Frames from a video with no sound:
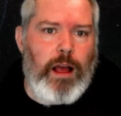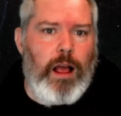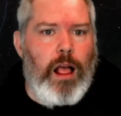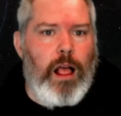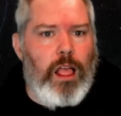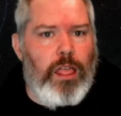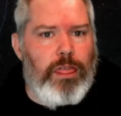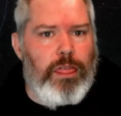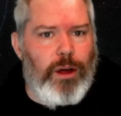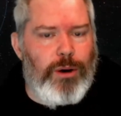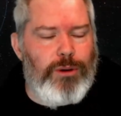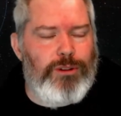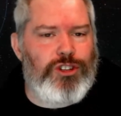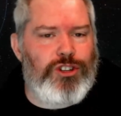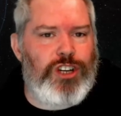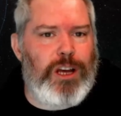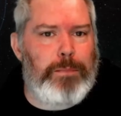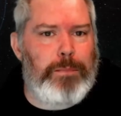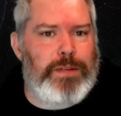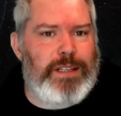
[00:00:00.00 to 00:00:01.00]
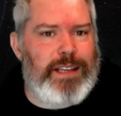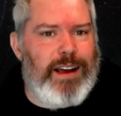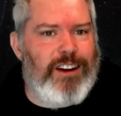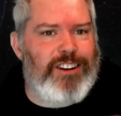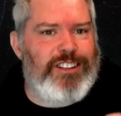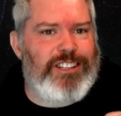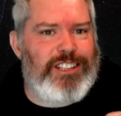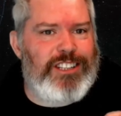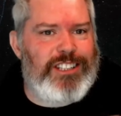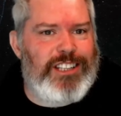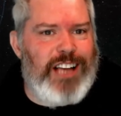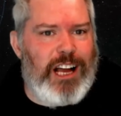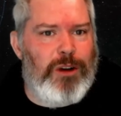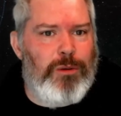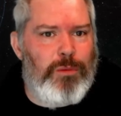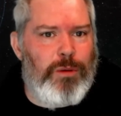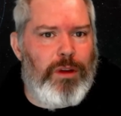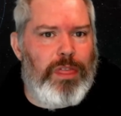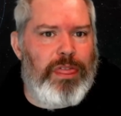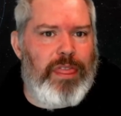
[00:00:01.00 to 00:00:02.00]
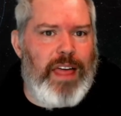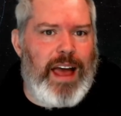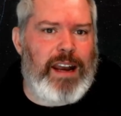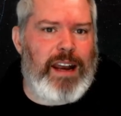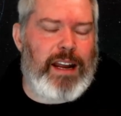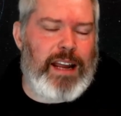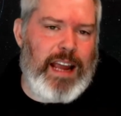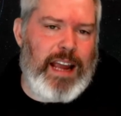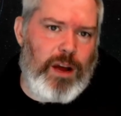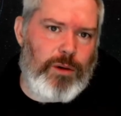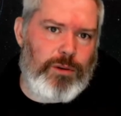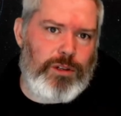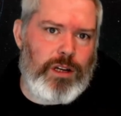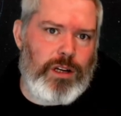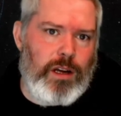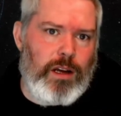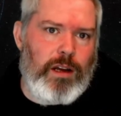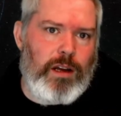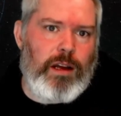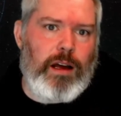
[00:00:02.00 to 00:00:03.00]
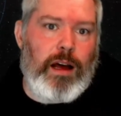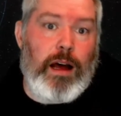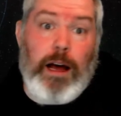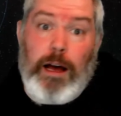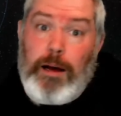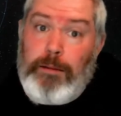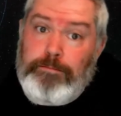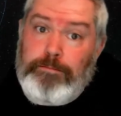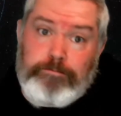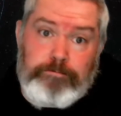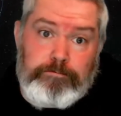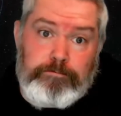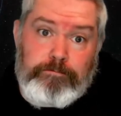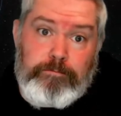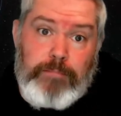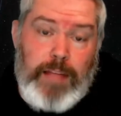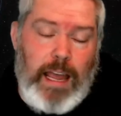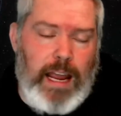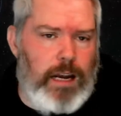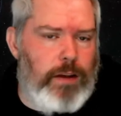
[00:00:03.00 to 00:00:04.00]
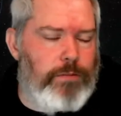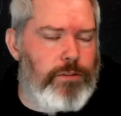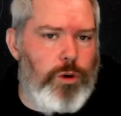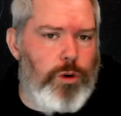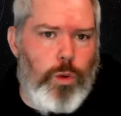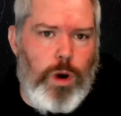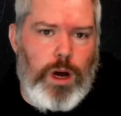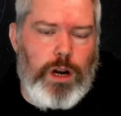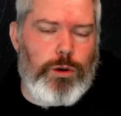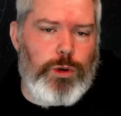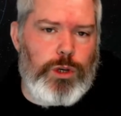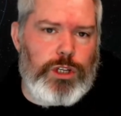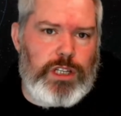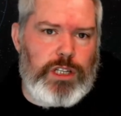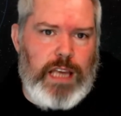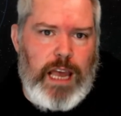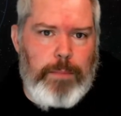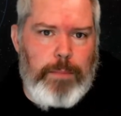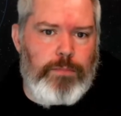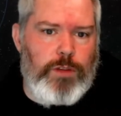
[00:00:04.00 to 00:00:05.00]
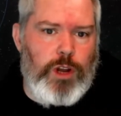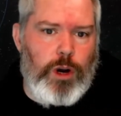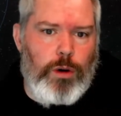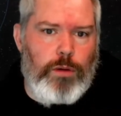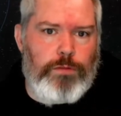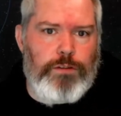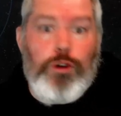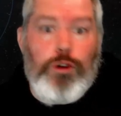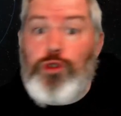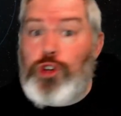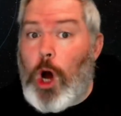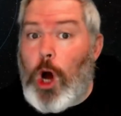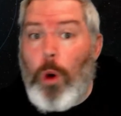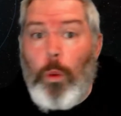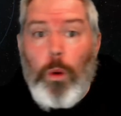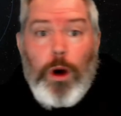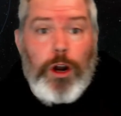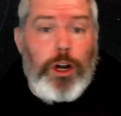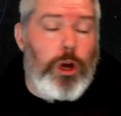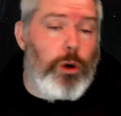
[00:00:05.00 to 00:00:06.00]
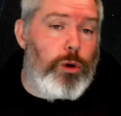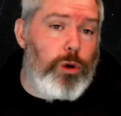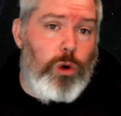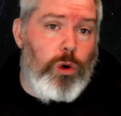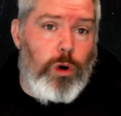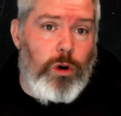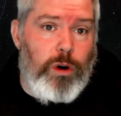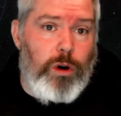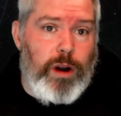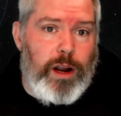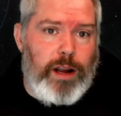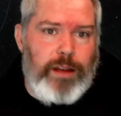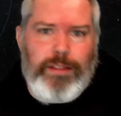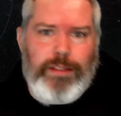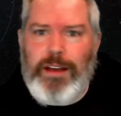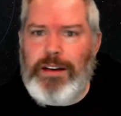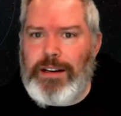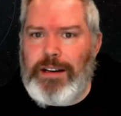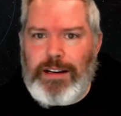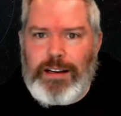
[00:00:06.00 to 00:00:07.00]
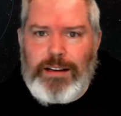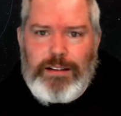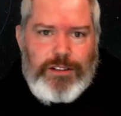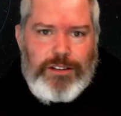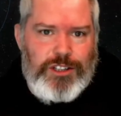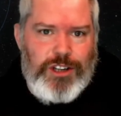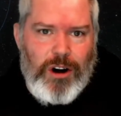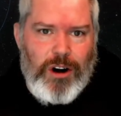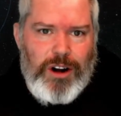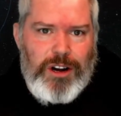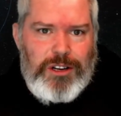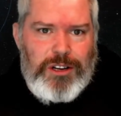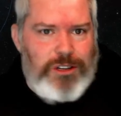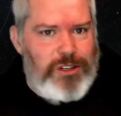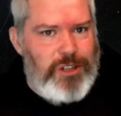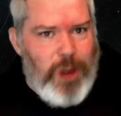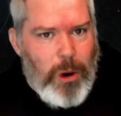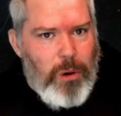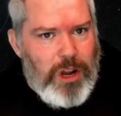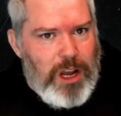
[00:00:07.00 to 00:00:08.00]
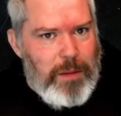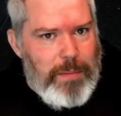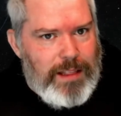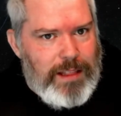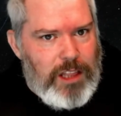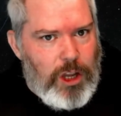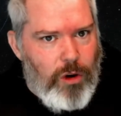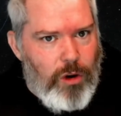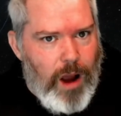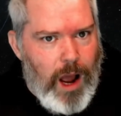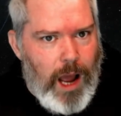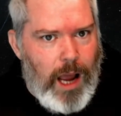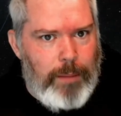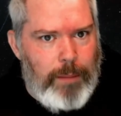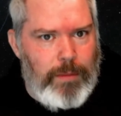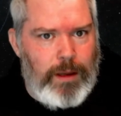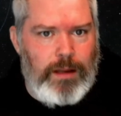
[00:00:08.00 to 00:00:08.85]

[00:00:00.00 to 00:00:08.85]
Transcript: Those ships are stuck with that account. And if you want to escape, if you don't want to go to Quarterdeck, then darn it, don't commit the crime.